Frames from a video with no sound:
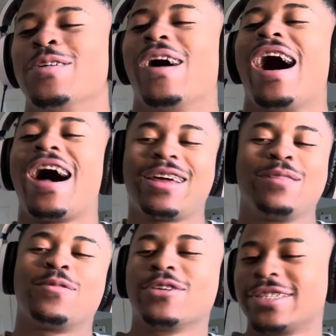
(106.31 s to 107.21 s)
Why are
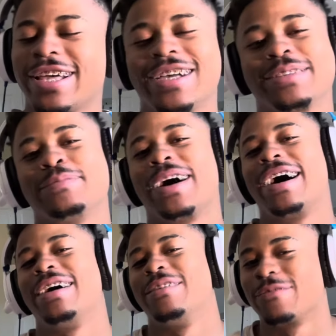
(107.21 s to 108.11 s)
these boys dancing
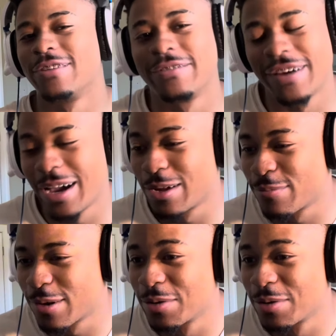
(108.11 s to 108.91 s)
by in front of fire, bro?